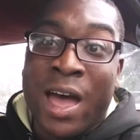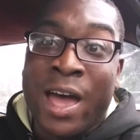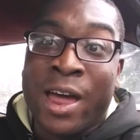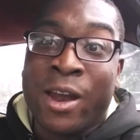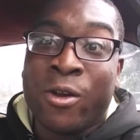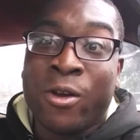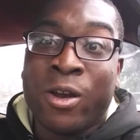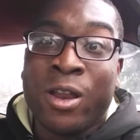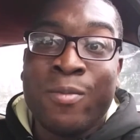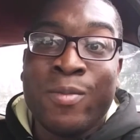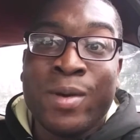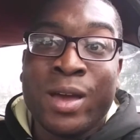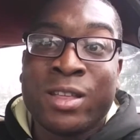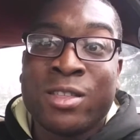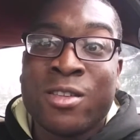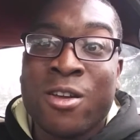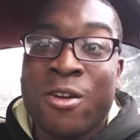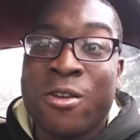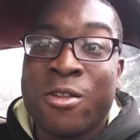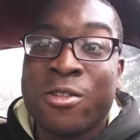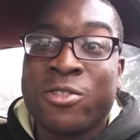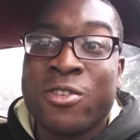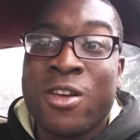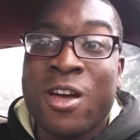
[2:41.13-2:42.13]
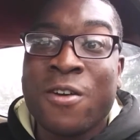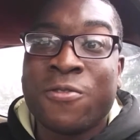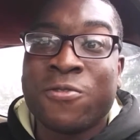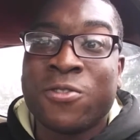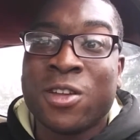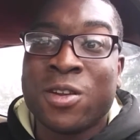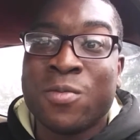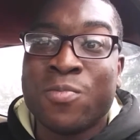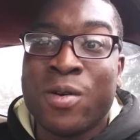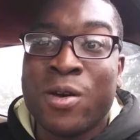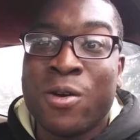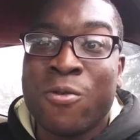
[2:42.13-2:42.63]
I don't eat McDonald's
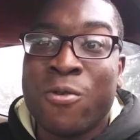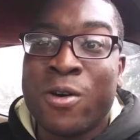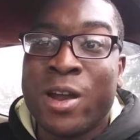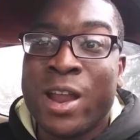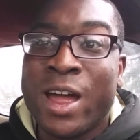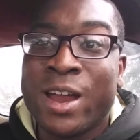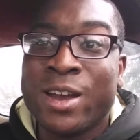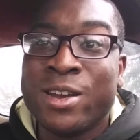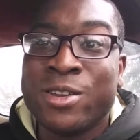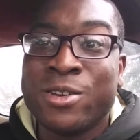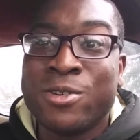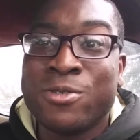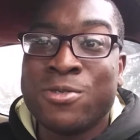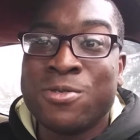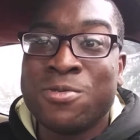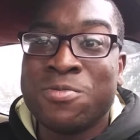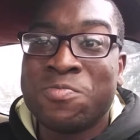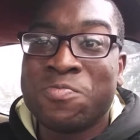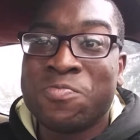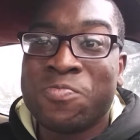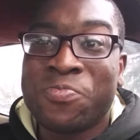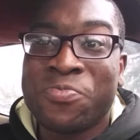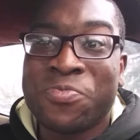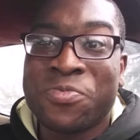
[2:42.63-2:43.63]
often, but when I do,